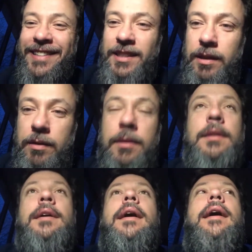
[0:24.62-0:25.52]
No.
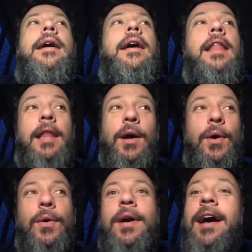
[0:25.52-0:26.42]

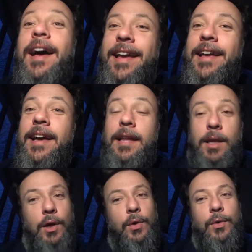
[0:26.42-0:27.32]
Hello. Hi.
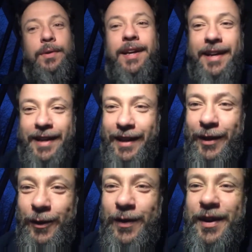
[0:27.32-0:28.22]
Hello.
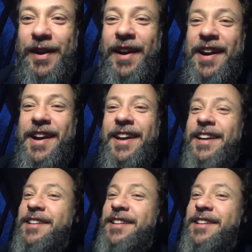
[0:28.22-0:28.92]
Hello there. Hi.